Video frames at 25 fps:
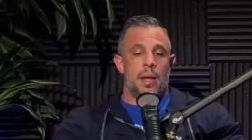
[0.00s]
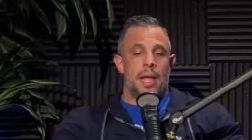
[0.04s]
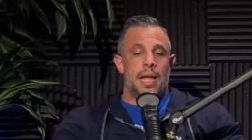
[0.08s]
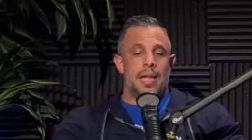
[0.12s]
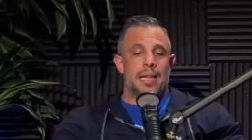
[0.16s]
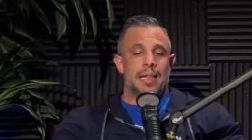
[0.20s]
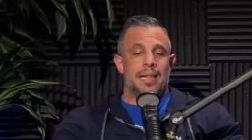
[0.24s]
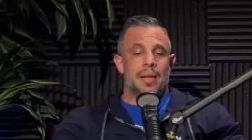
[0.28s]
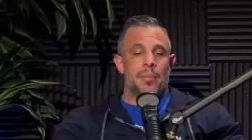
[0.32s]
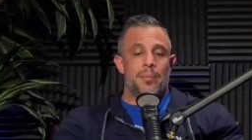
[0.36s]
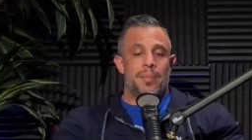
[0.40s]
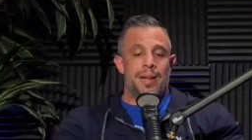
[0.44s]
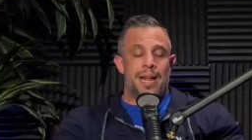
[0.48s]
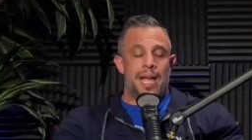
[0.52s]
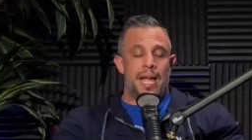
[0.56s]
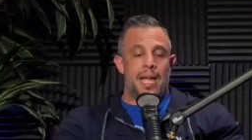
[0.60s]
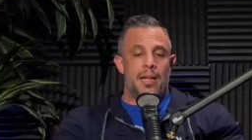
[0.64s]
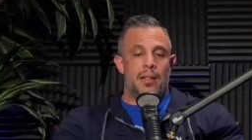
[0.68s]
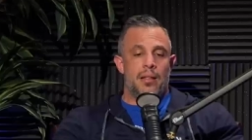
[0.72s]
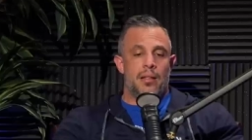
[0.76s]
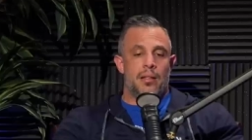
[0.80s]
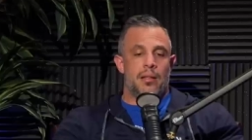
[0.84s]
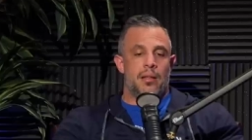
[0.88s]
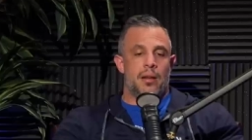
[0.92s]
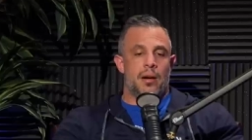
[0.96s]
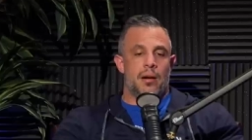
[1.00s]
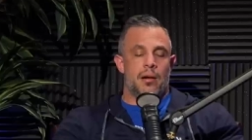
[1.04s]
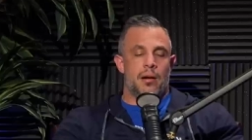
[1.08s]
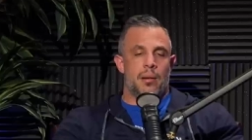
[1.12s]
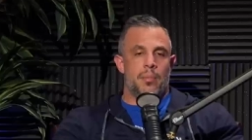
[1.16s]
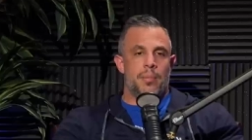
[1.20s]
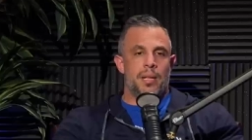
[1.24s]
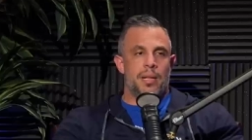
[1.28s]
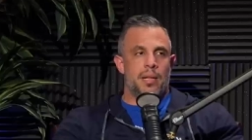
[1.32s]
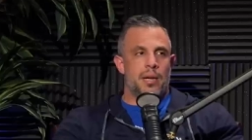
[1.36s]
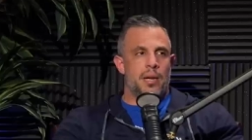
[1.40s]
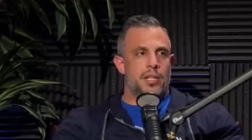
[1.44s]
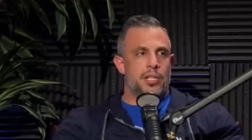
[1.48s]
eliminate their
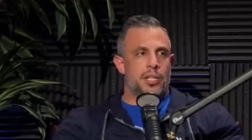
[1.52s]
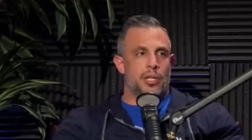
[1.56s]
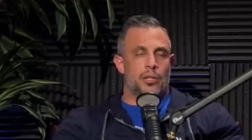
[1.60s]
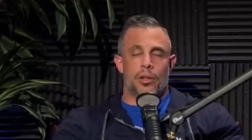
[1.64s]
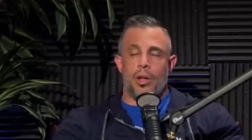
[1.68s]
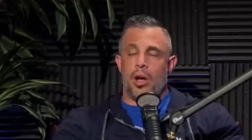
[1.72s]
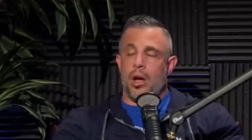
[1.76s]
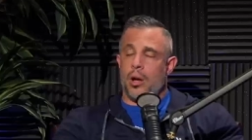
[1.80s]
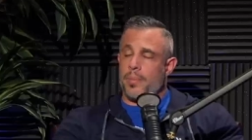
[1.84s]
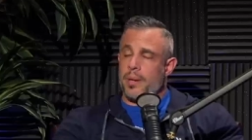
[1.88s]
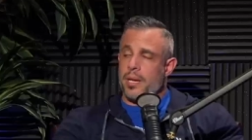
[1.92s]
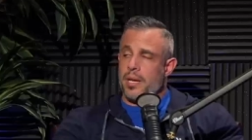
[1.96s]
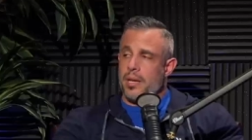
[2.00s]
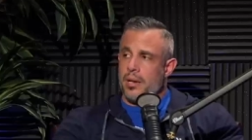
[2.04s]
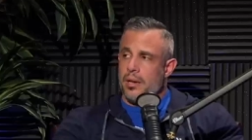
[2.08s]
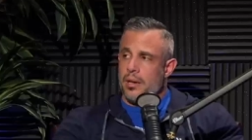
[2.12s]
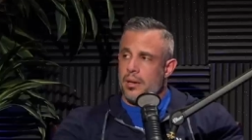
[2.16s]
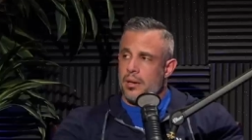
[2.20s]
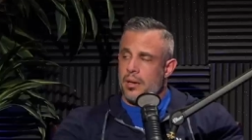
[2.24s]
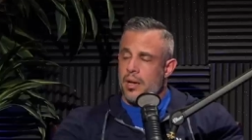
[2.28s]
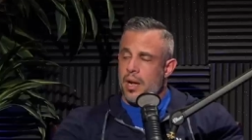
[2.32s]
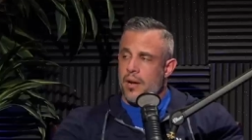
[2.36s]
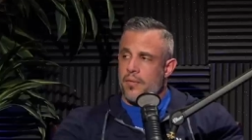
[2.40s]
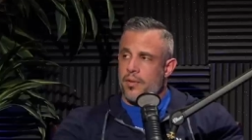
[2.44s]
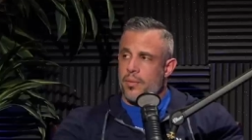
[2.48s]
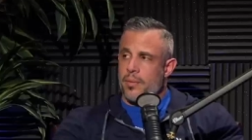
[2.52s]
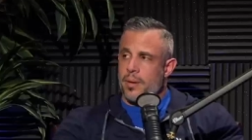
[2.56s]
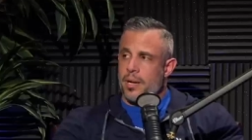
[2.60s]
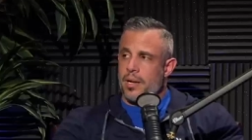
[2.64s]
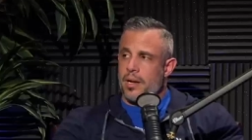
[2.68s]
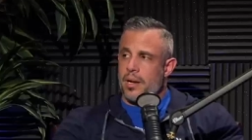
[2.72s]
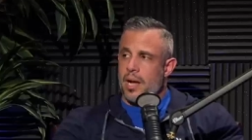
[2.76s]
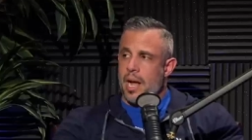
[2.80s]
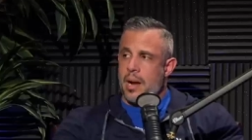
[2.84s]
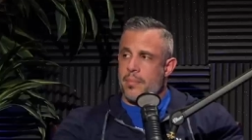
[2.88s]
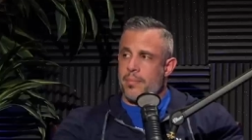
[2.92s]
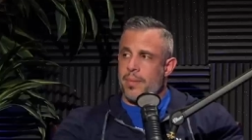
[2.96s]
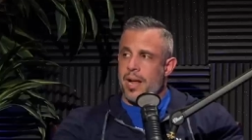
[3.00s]
ability to lobby
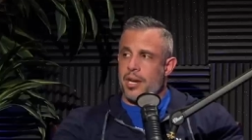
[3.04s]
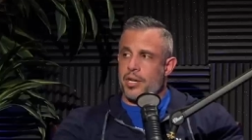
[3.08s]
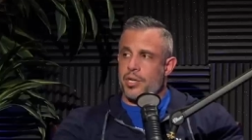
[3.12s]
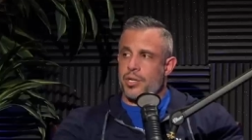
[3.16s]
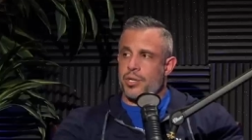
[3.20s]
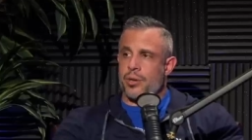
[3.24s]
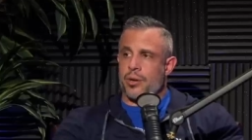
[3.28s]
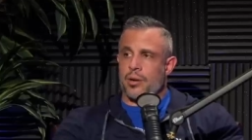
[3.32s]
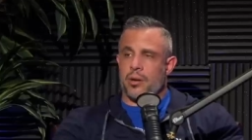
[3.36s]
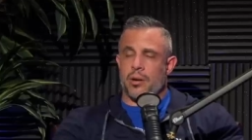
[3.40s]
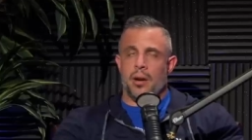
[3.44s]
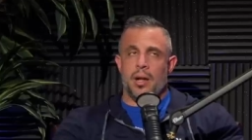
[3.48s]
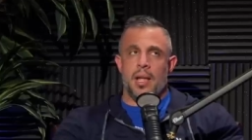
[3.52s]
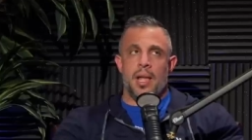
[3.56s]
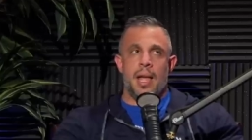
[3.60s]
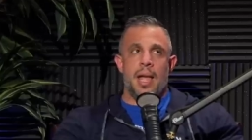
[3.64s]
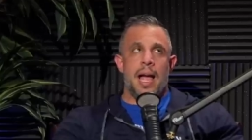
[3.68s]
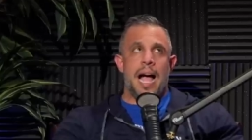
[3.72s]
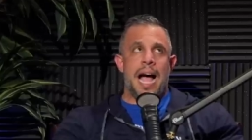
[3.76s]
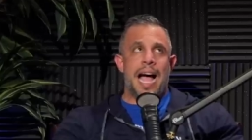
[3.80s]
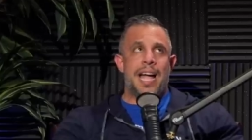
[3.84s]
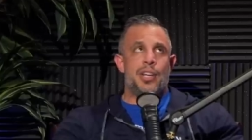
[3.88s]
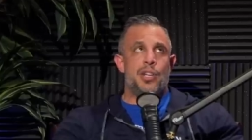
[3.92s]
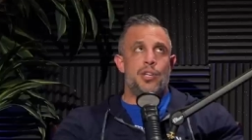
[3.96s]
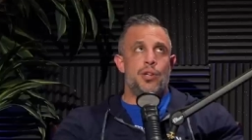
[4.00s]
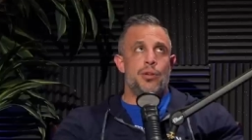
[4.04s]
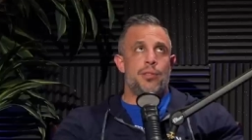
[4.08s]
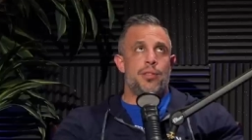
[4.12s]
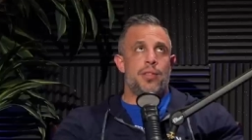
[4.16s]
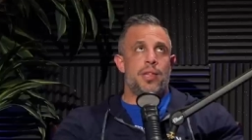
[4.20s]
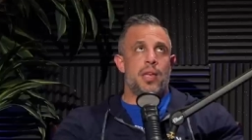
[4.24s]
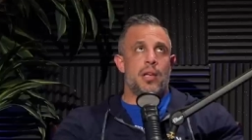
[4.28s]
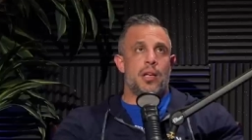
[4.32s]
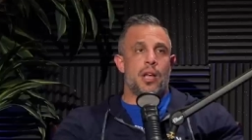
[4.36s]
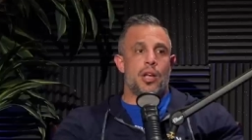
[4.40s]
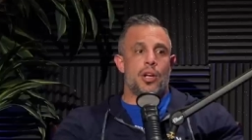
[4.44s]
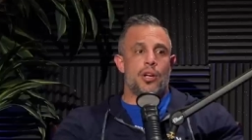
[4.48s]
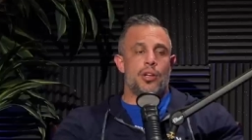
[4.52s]
government. I'm not sure. I do
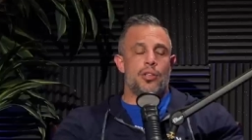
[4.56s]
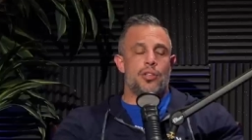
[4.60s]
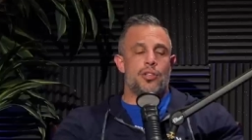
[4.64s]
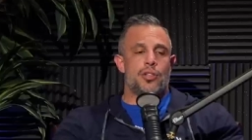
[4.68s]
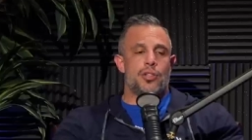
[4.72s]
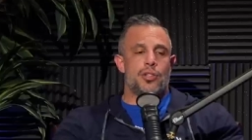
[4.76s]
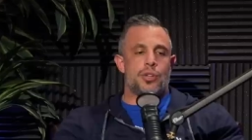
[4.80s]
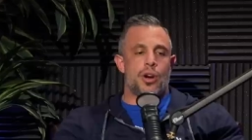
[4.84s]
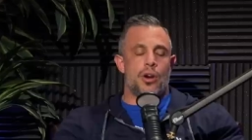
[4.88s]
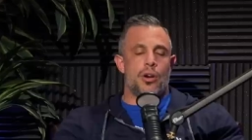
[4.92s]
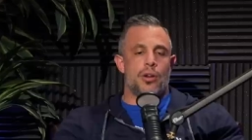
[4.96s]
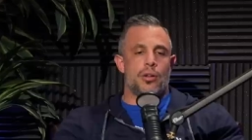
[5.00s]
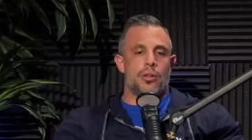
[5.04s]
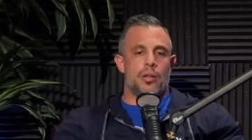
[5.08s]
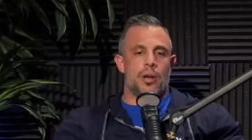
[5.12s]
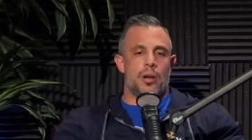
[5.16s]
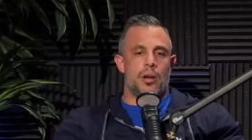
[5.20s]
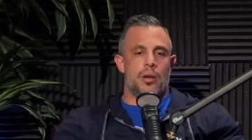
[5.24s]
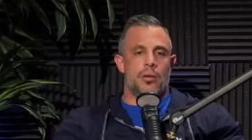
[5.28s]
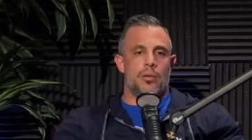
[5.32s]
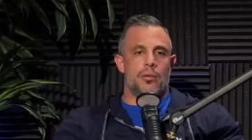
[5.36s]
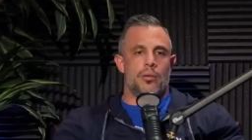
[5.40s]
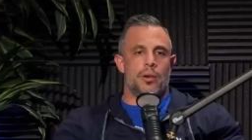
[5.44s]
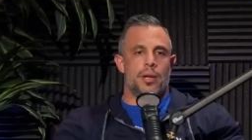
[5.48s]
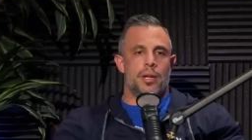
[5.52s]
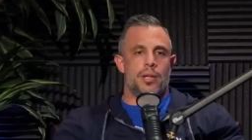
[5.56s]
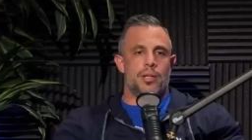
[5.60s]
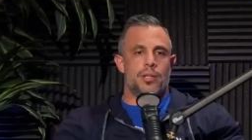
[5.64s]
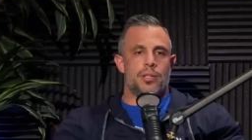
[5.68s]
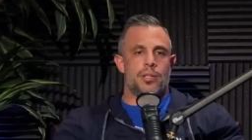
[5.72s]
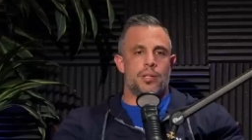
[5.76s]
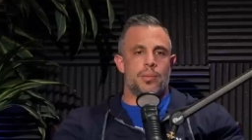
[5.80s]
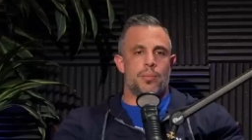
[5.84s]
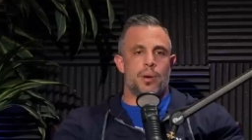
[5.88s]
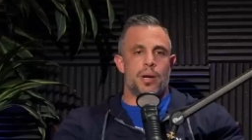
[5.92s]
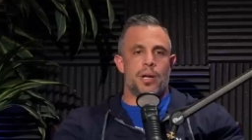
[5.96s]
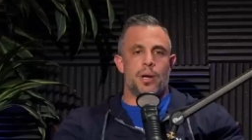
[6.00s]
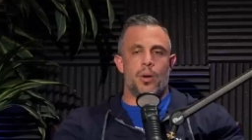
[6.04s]
think a good start though is
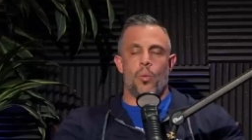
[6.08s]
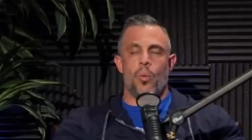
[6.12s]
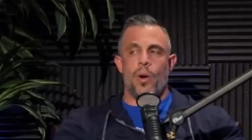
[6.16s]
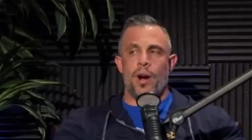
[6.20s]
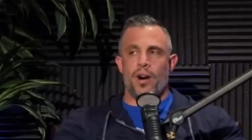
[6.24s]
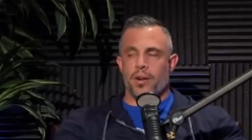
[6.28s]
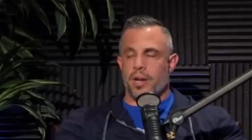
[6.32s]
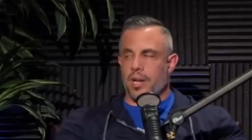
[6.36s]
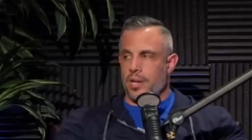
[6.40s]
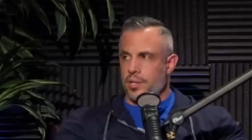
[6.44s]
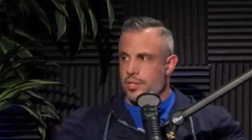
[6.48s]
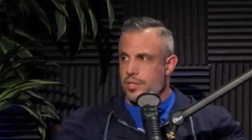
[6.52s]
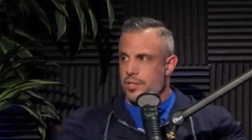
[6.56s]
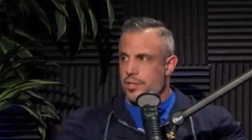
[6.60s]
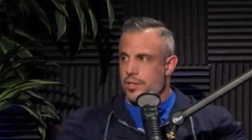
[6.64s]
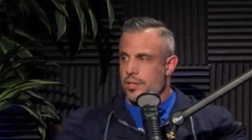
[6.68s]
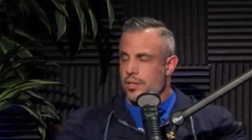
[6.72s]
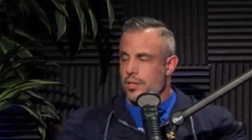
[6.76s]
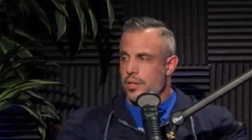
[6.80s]
to bring awareness,